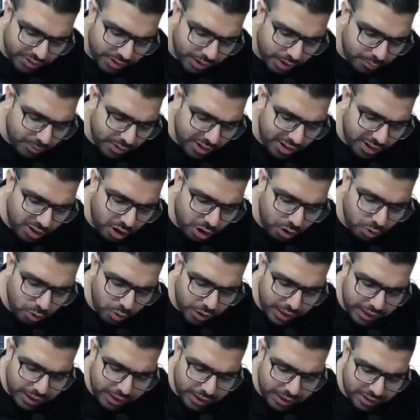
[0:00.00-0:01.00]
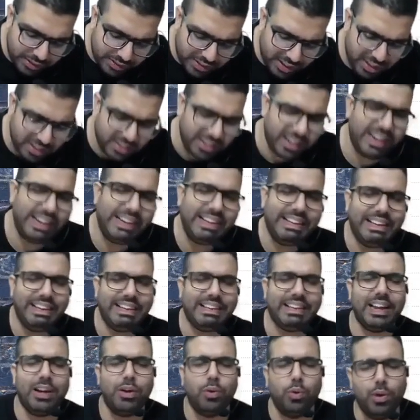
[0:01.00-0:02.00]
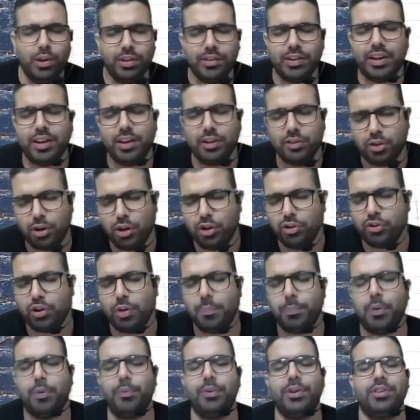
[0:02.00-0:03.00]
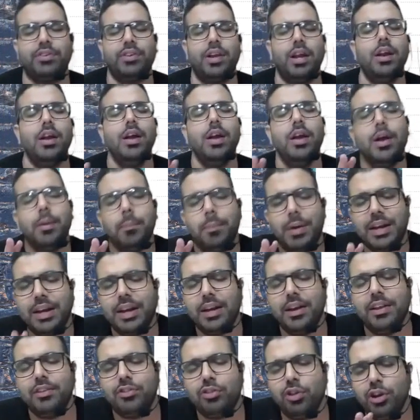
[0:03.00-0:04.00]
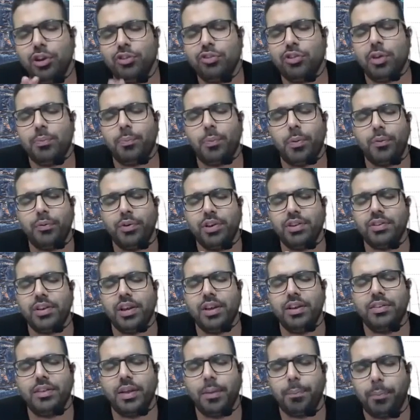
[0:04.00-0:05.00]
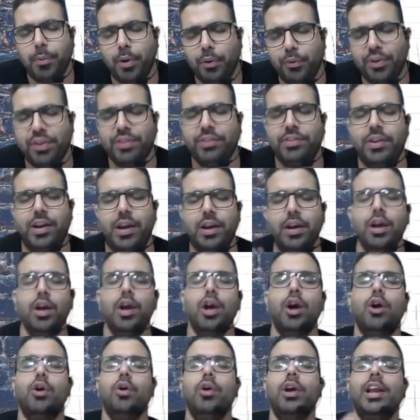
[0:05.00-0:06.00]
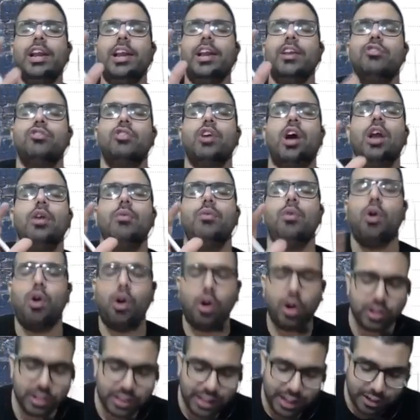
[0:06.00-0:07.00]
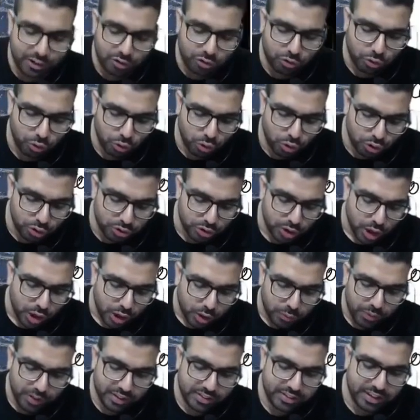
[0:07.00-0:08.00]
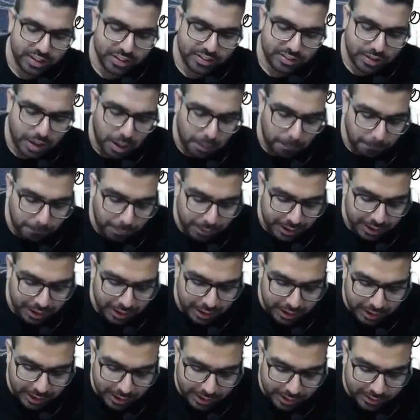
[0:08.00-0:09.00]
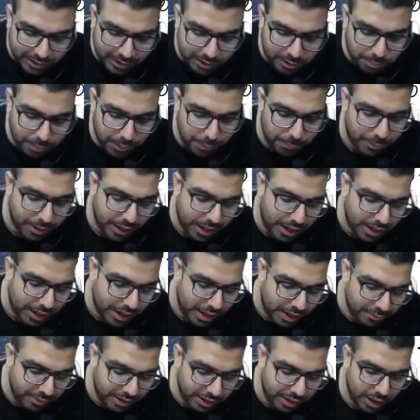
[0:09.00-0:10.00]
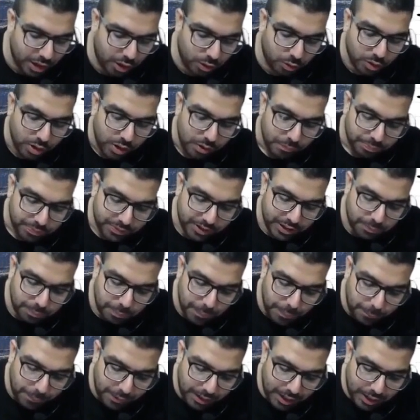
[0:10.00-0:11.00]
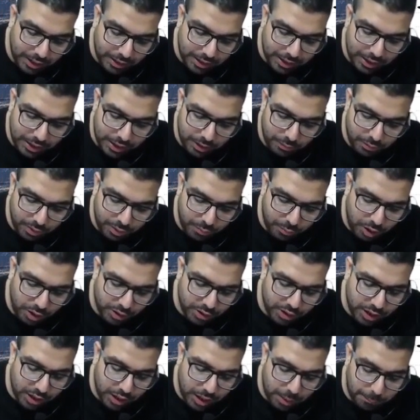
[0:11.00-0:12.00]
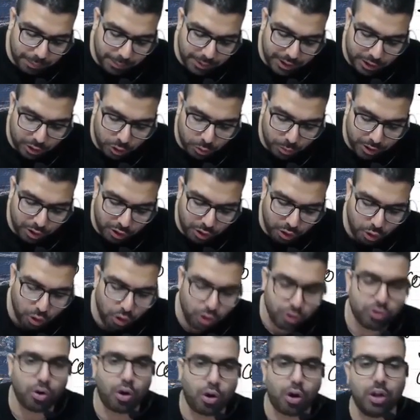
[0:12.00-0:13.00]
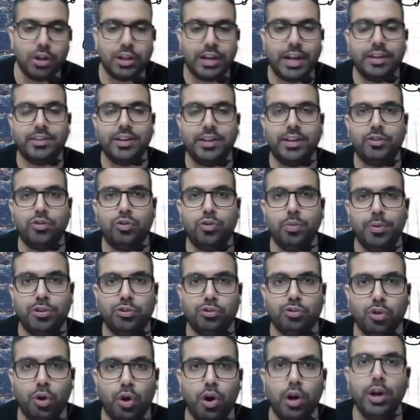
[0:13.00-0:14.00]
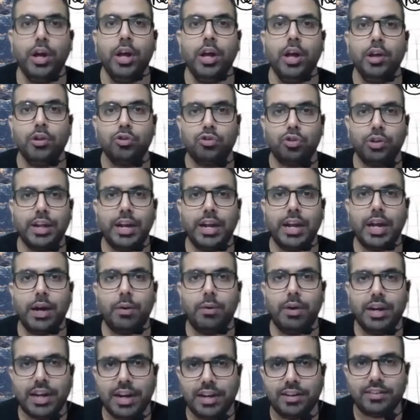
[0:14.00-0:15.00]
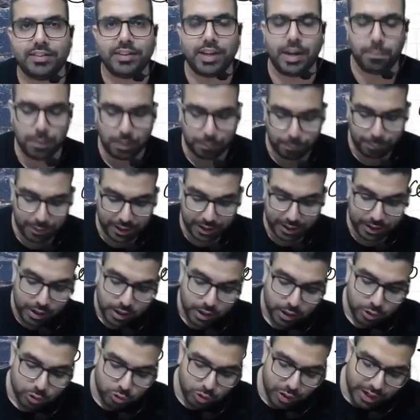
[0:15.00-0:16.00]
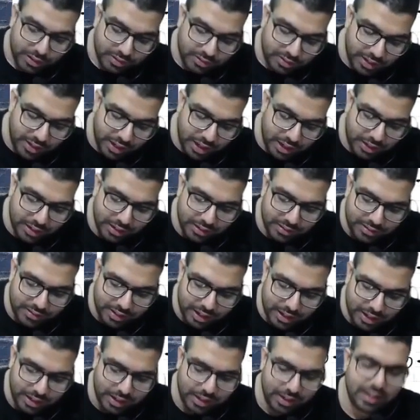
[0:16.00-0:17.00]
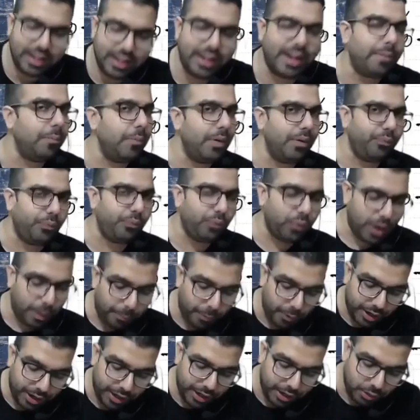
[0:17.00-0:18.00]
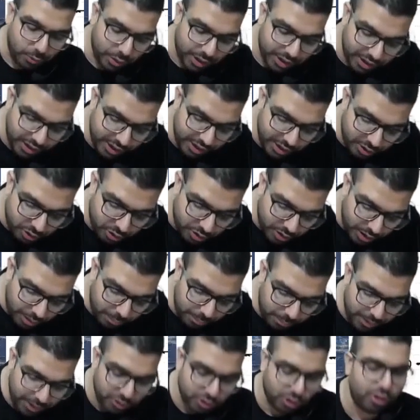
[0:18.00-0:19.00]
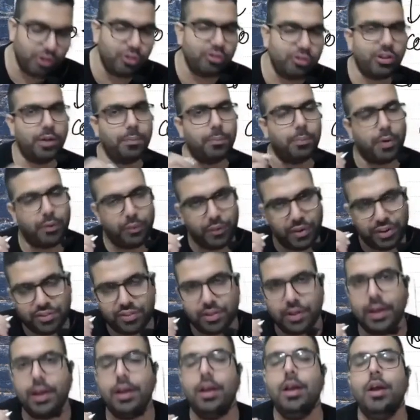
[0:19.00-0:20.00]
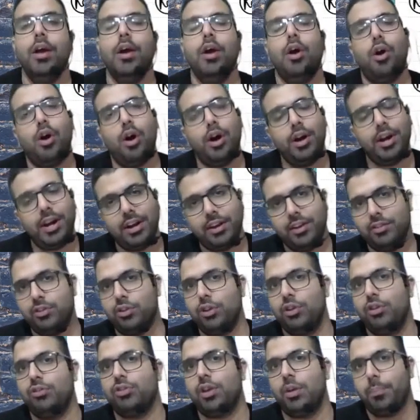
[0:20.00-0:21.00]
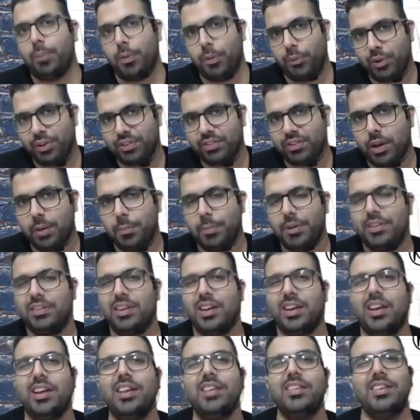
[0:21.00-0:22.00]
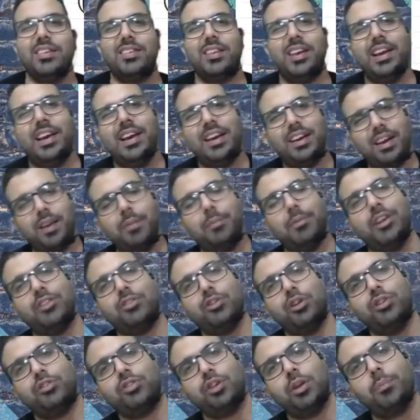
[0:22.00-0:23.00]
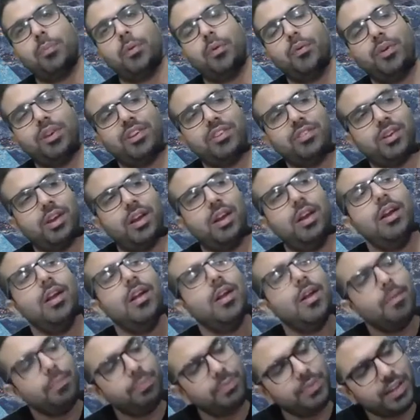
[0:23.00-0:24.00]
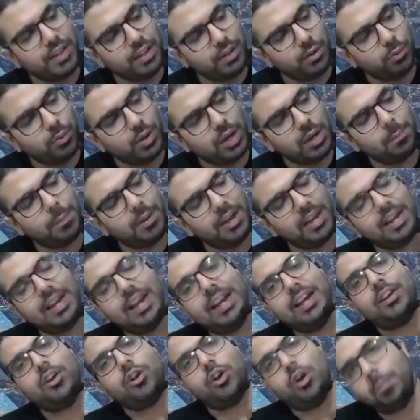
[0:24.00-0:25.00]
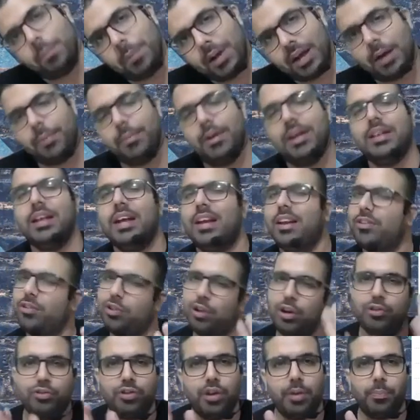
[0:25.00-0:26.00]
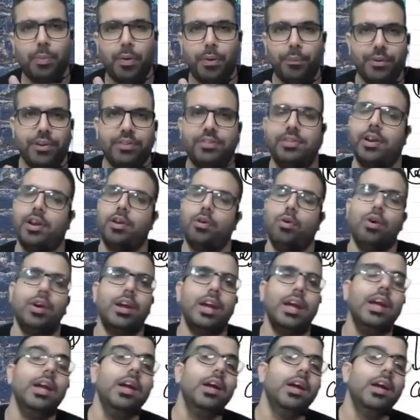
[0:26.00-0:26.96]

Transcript: We will not go ahead and discuss in detail who is a resolution professional, but a resolution professional is a professional who will resolve all the issues which this company and these people are having now. These people are telling we want the company to be closed, all the assets to be sold so that our debts can be paid. So NCLT is telling, let me appoint one interim resolution professional or a resolution professional. Basically, this interim resolution professional will be later on becoming the resolution professional. Okay.